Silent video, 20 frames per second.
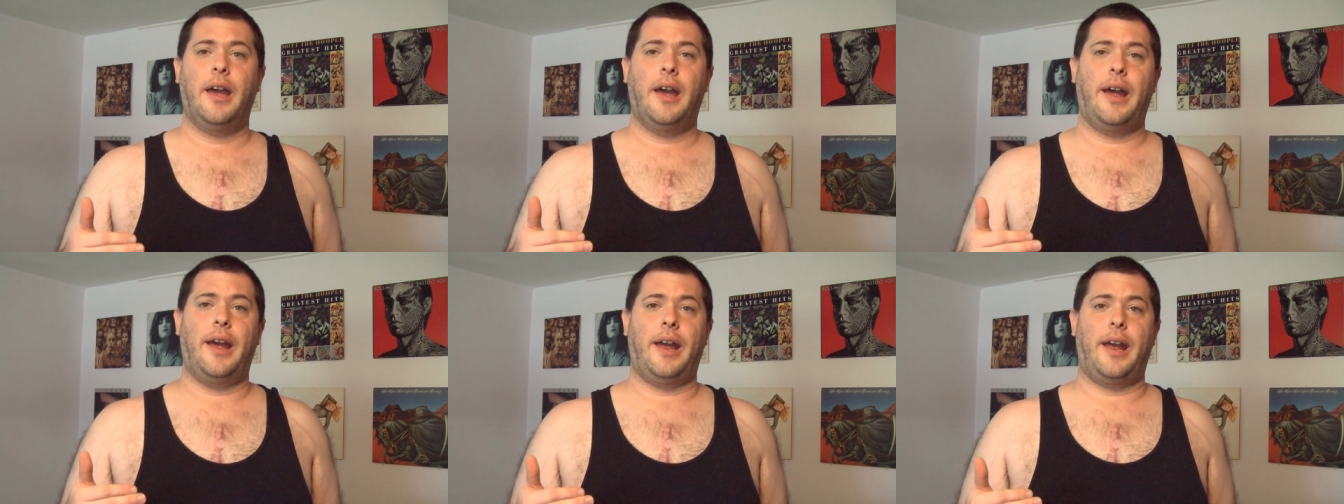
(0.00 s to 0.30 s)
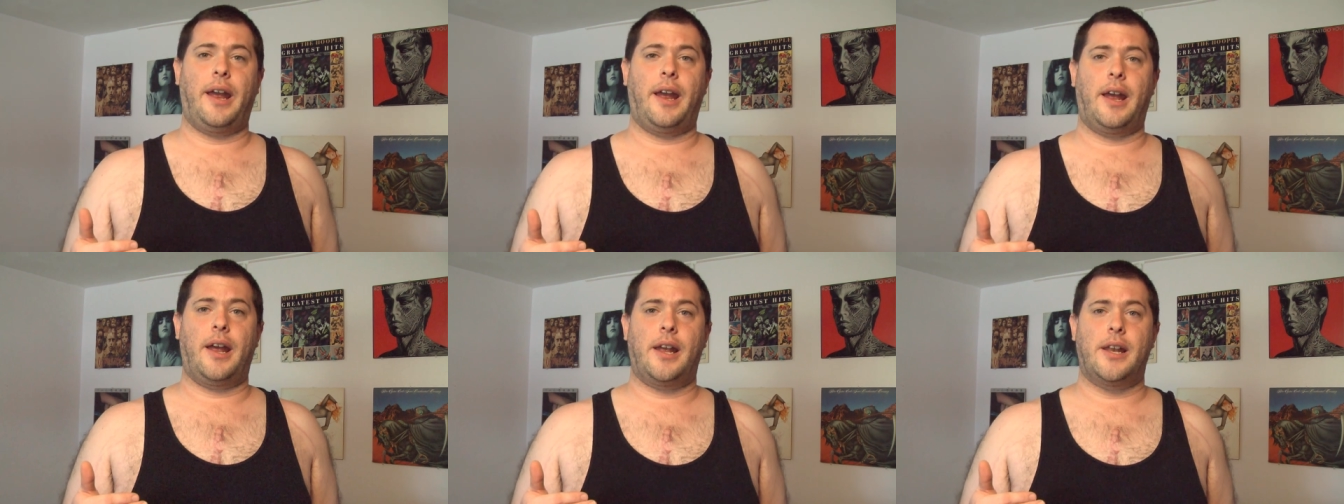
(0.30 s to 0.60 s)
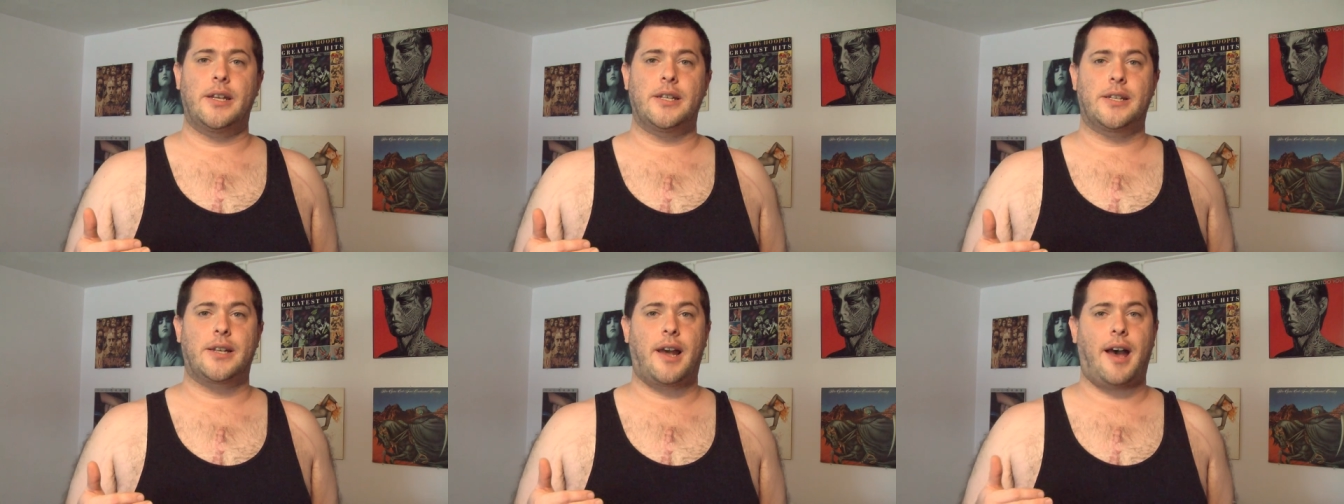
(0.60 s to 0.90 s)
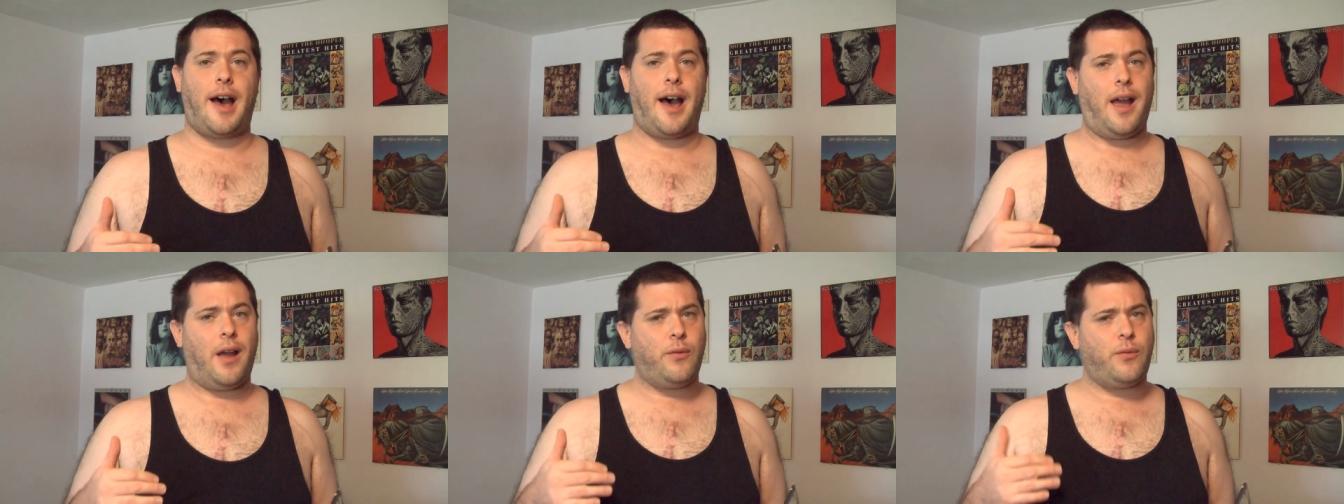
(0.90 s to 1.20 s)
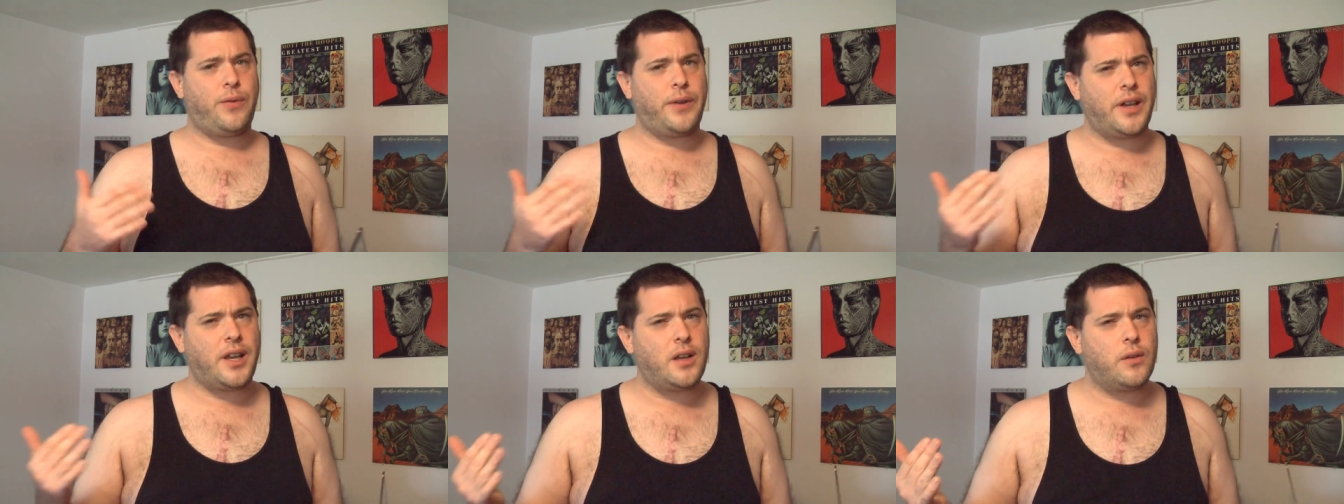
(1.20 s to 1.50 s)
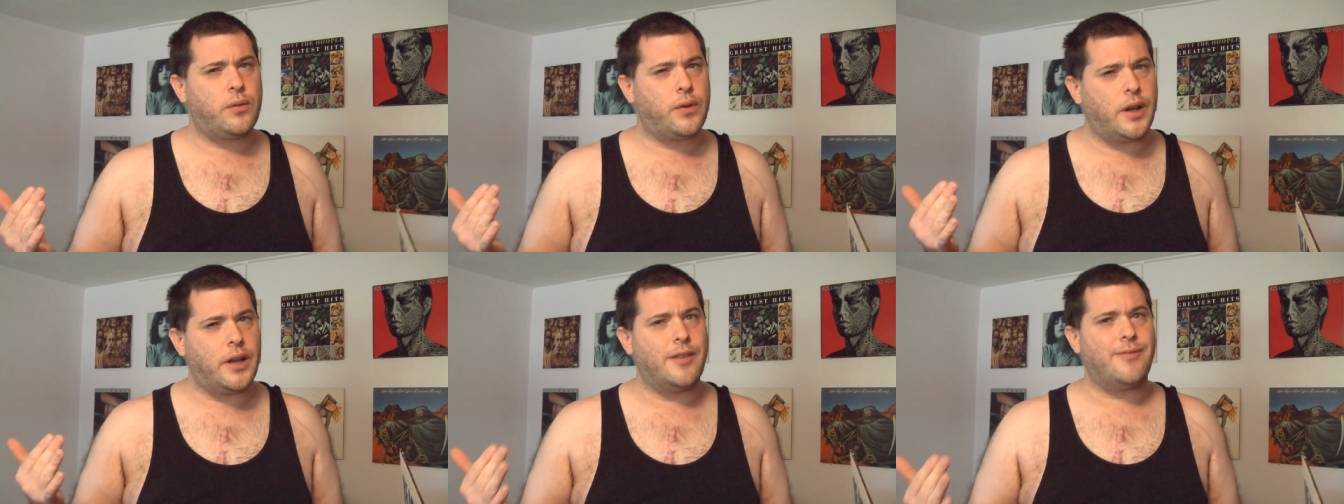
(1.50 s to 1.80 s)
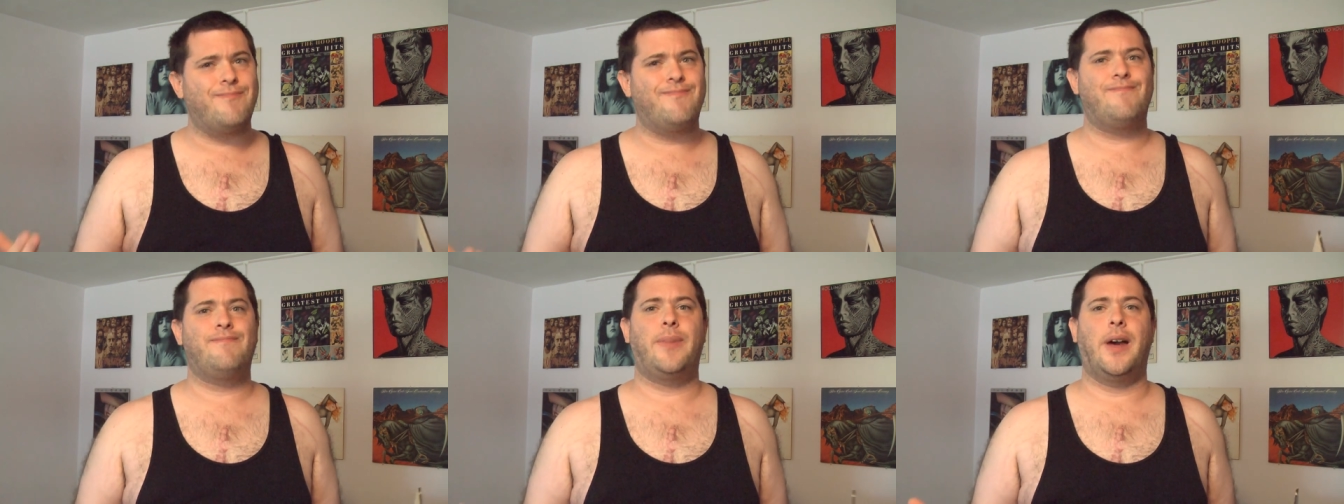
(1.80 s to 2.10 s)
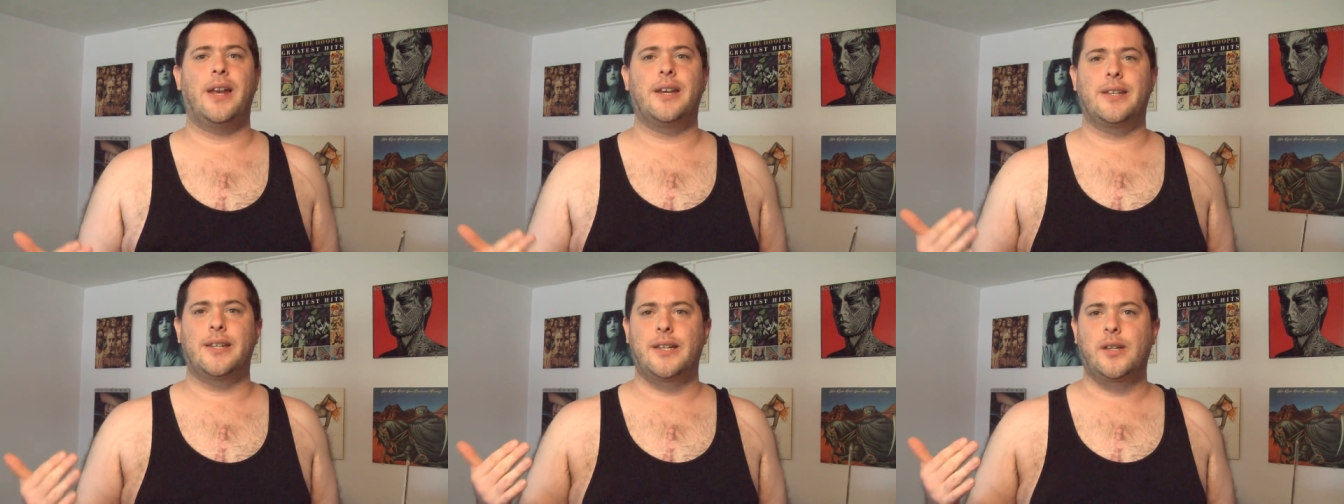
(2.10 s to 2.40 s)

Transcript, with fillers: and I've even been